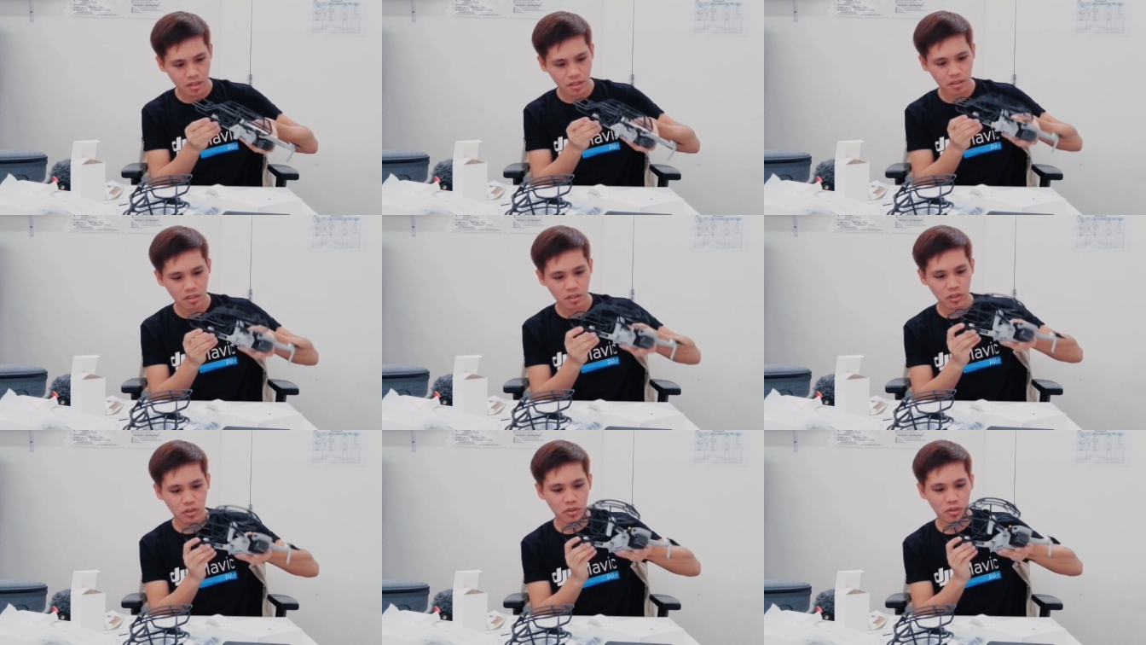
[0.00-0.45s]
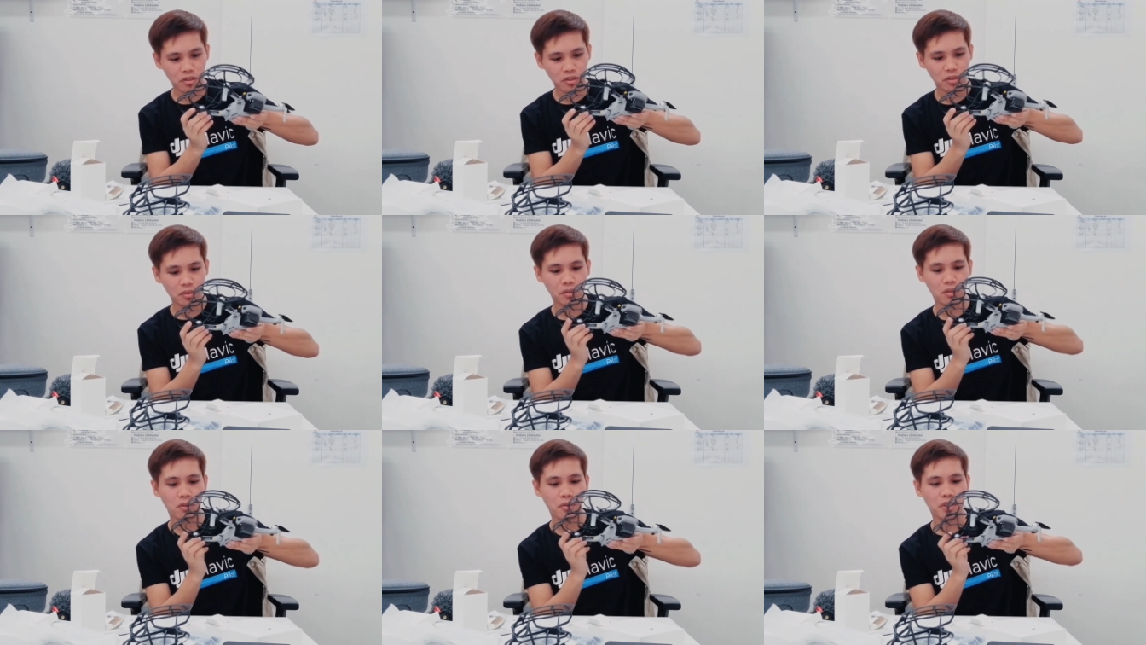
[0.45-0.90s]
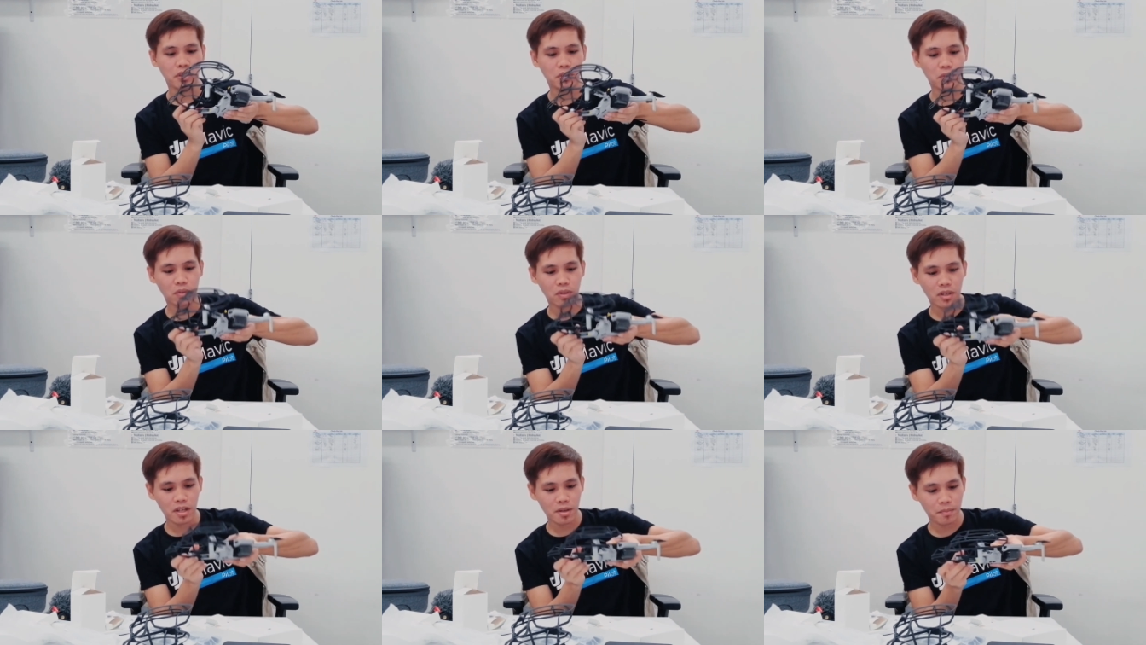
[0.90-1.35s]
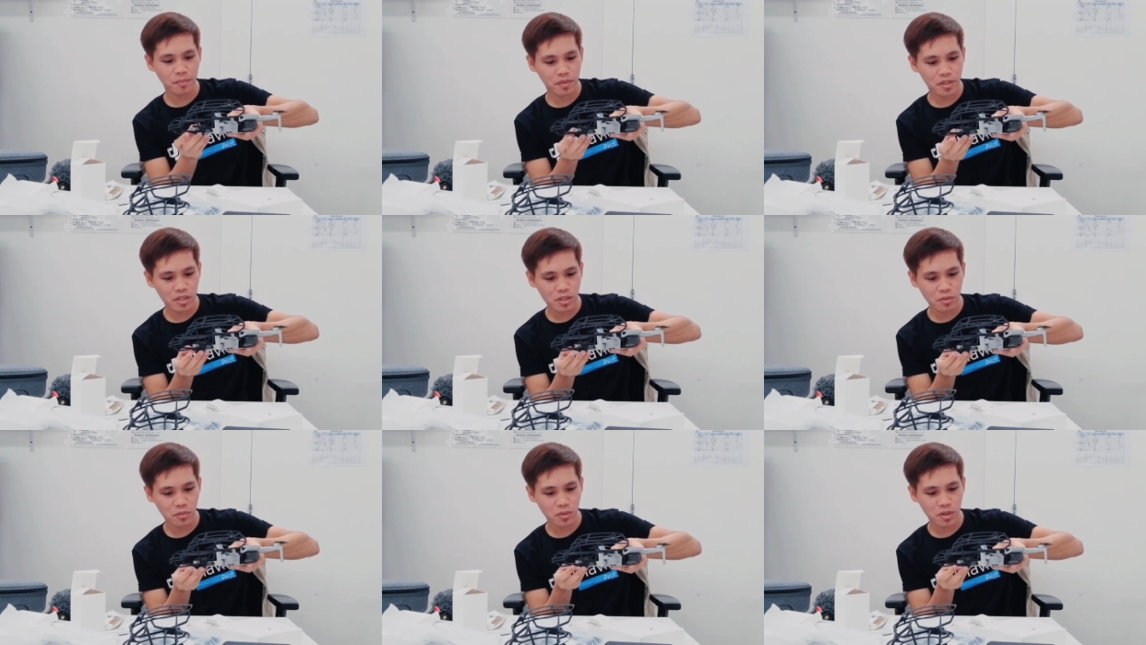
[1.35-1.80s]
Then you're going to clamp
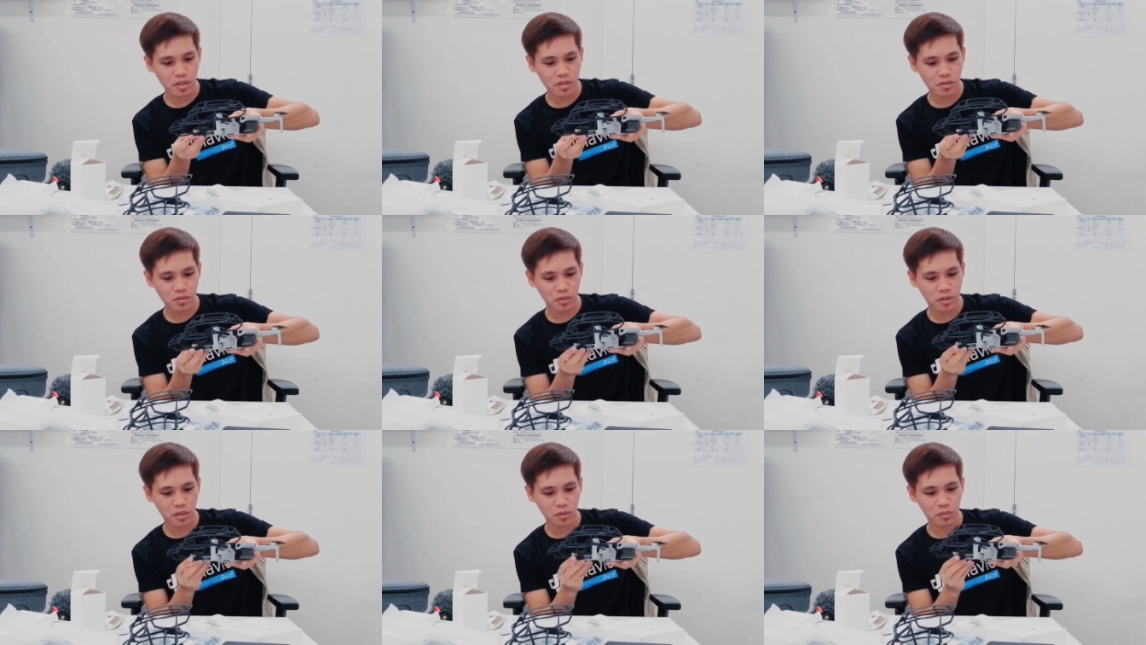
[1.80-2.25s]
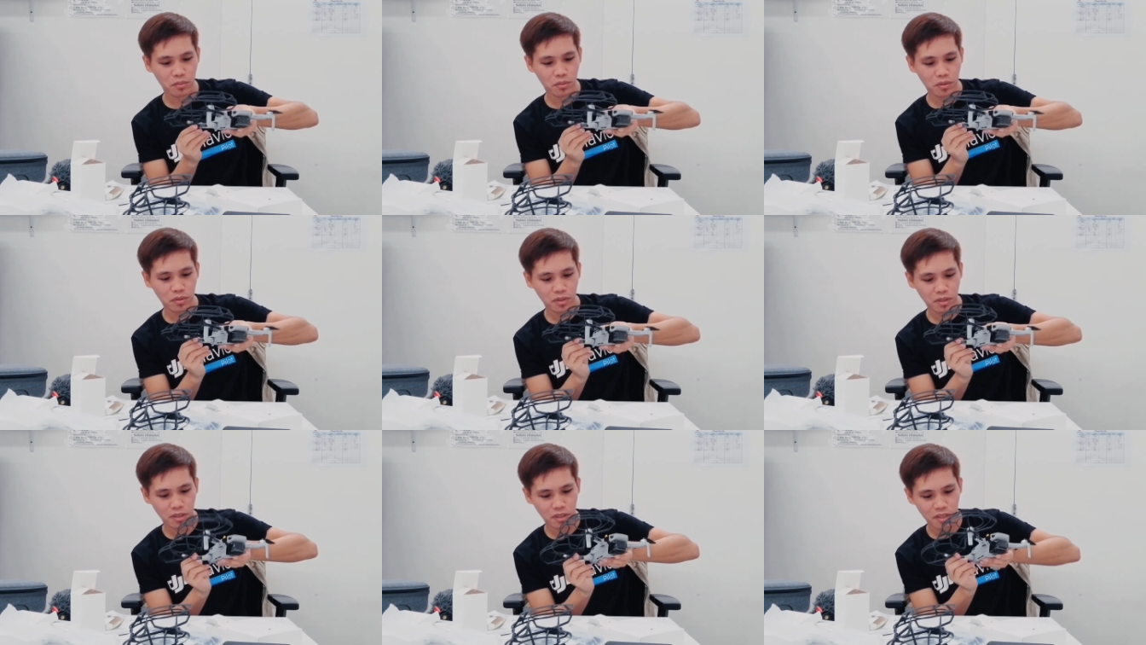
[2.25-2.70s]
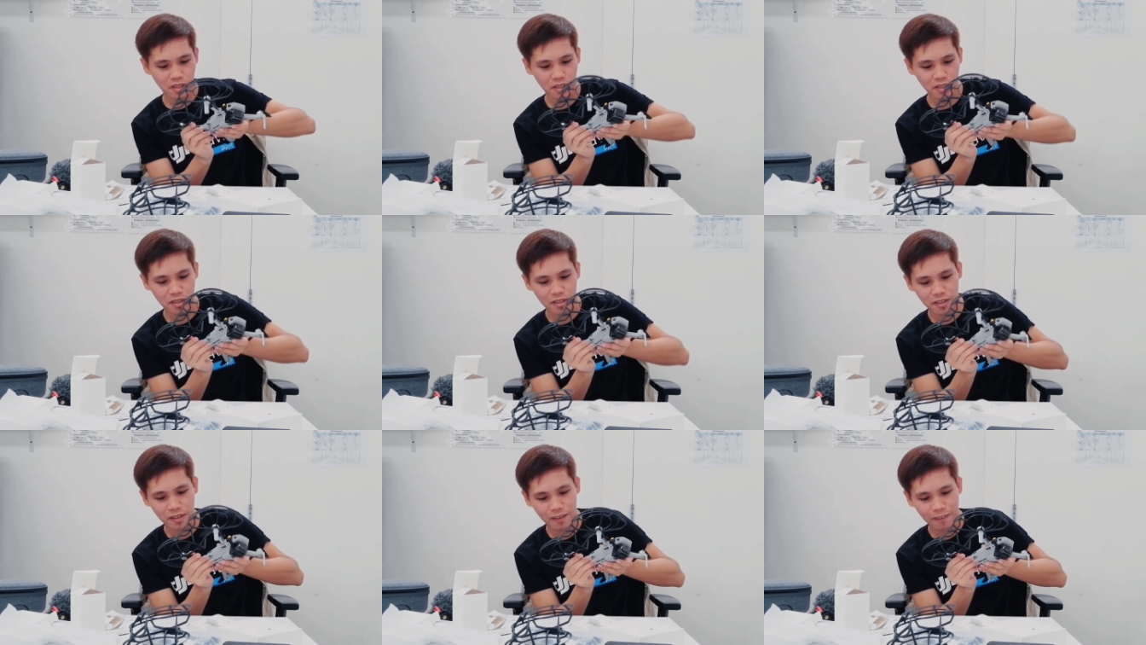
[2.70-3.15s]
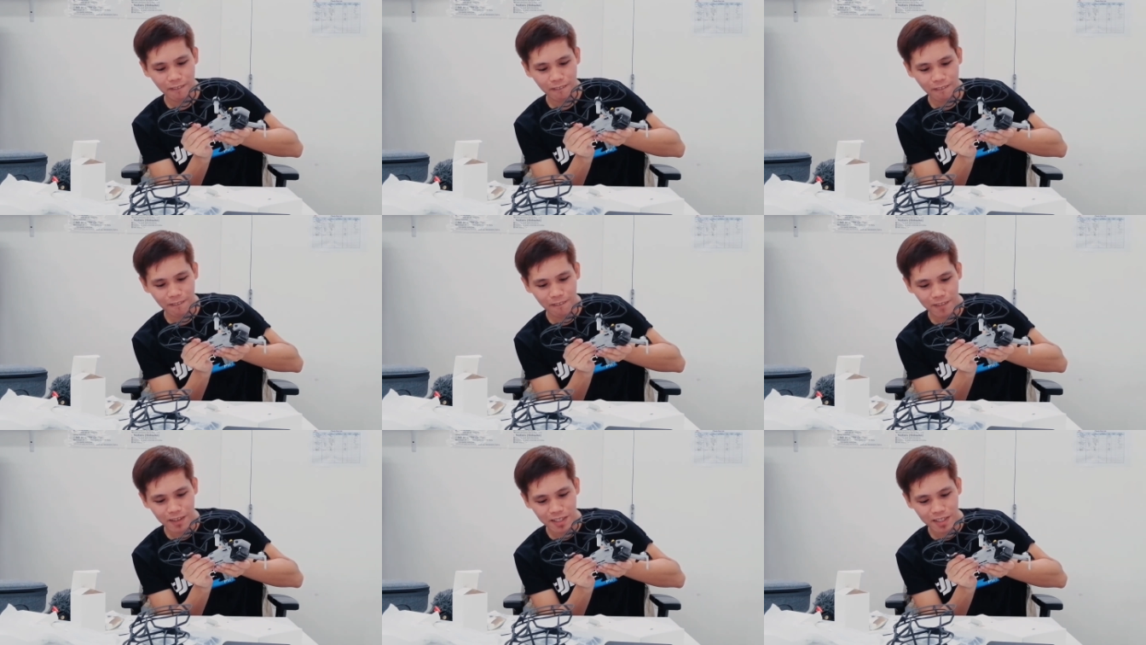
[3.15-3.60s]
this one so you won't
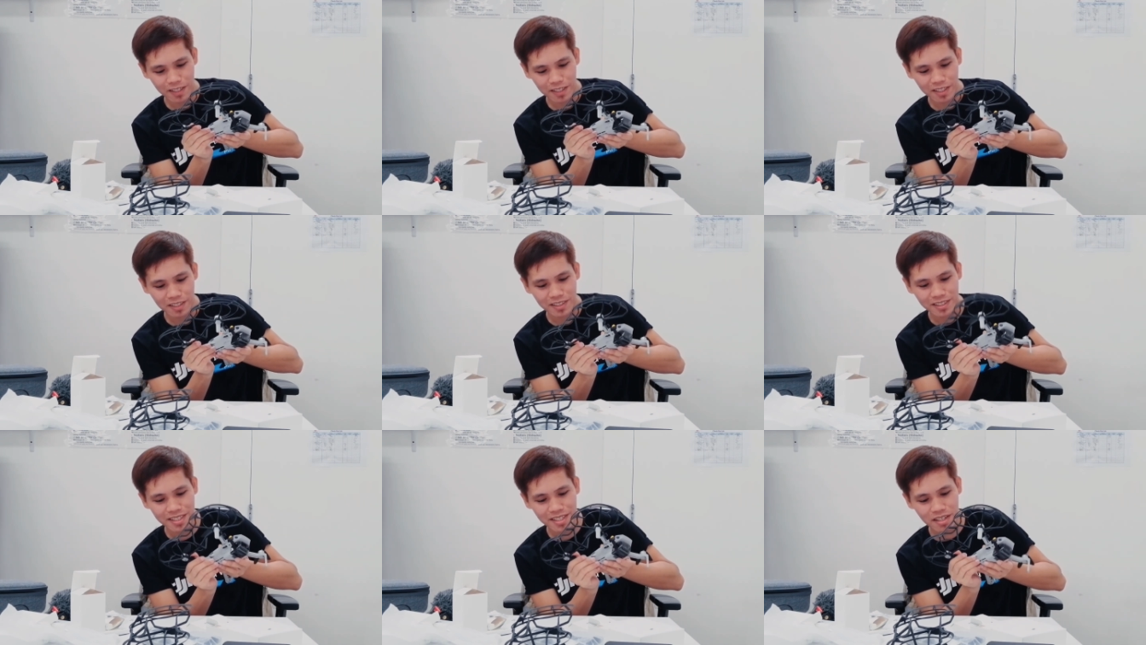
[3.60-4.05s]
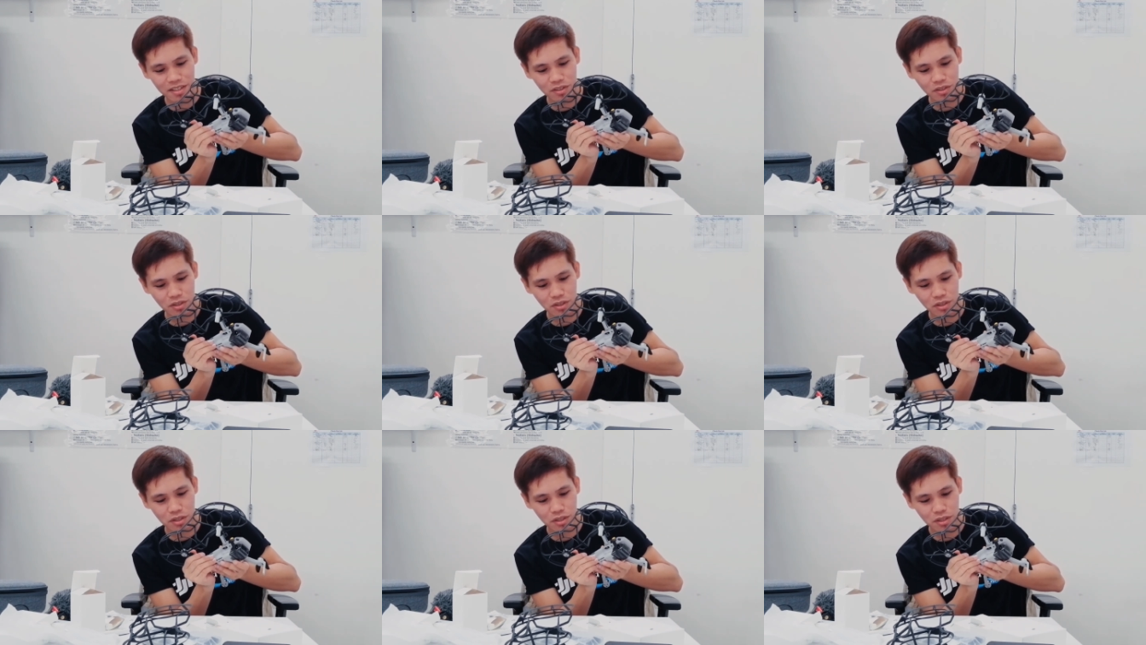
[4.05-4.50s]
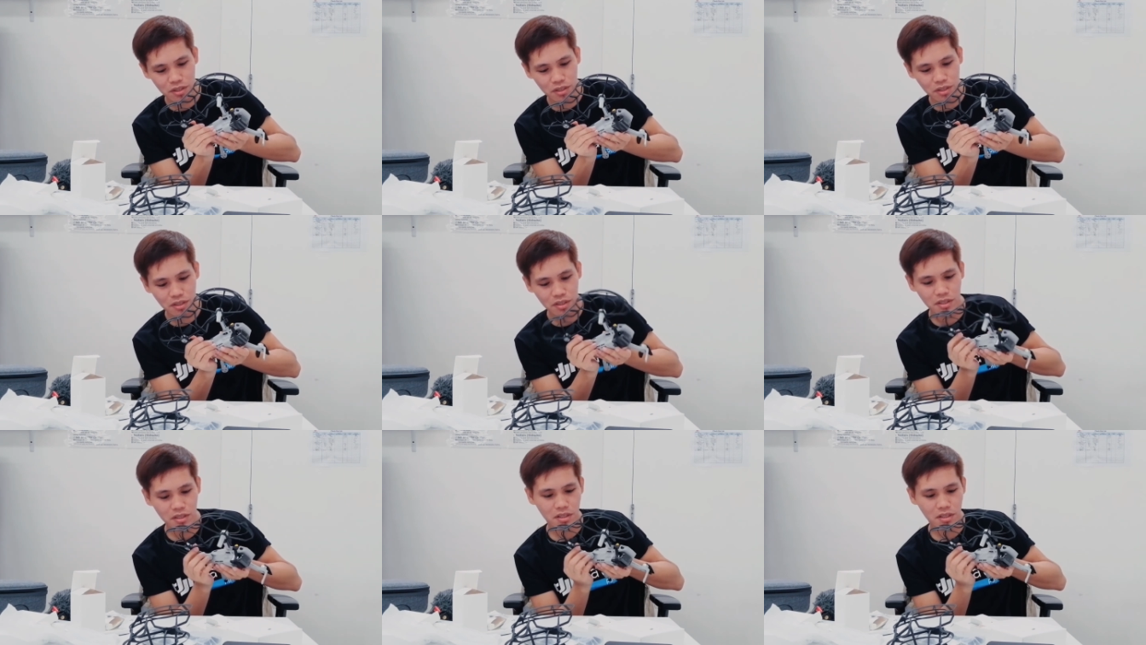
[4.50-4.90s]
detach.